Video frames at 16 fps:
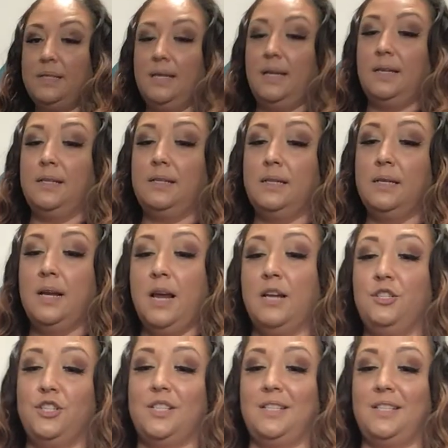things
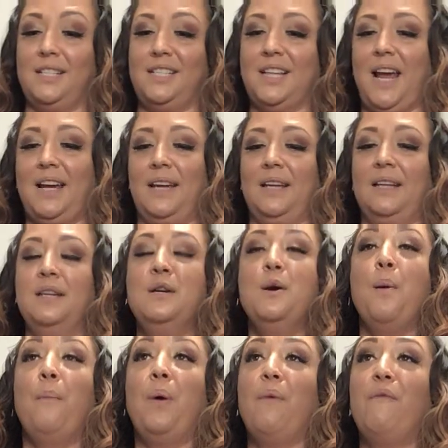in just a second.
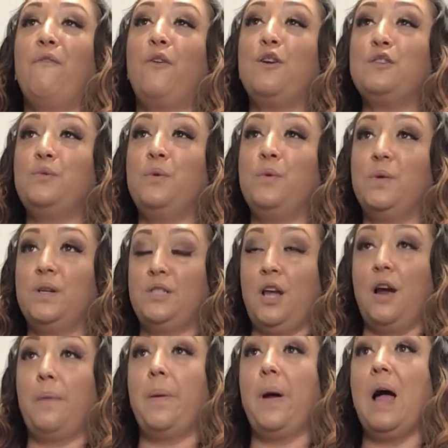But first we want to
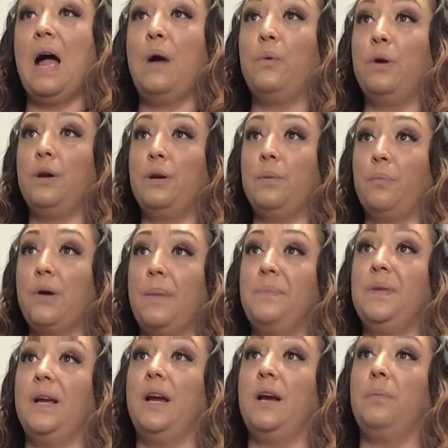talk about how we're going to prep
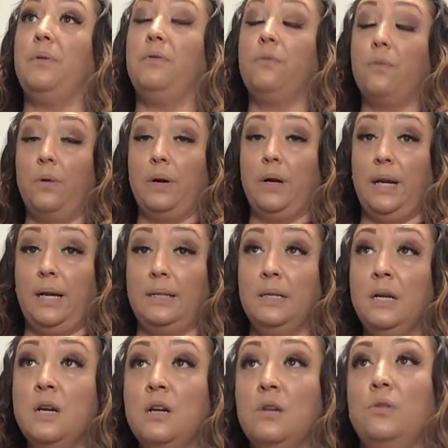the hair beforehand.
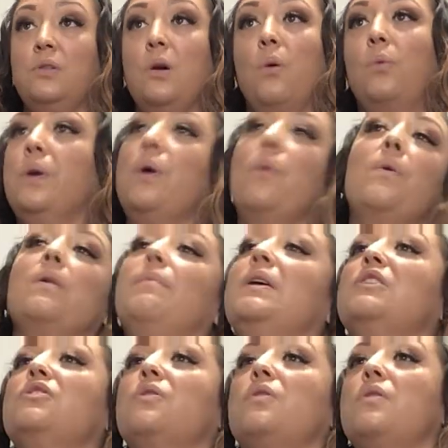So we don't want to
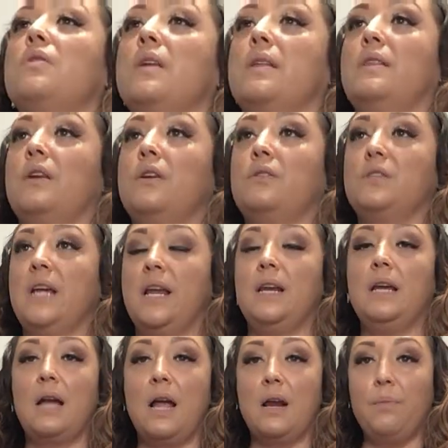make sure that there's
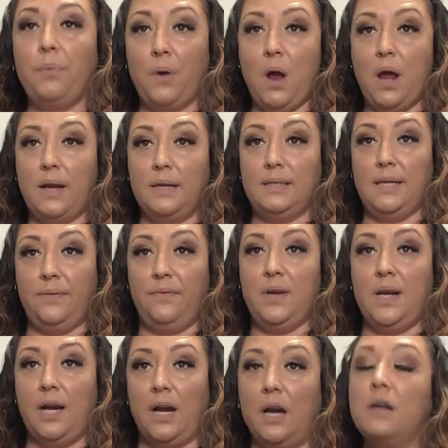any kind of product in the
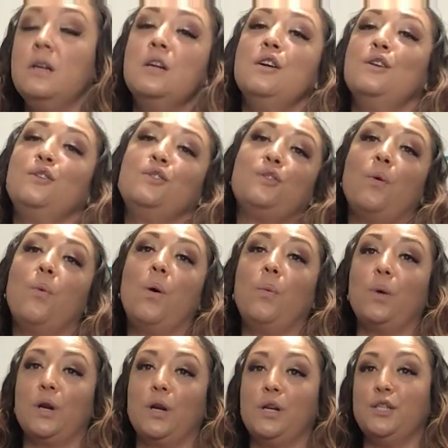hair. So what
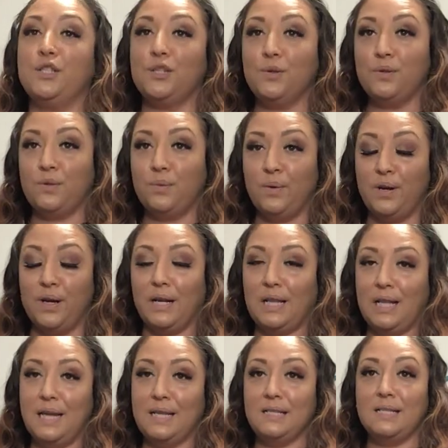we're going to do is we're going to
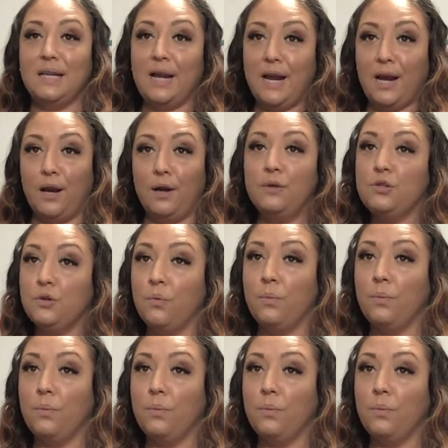cleanse the hair,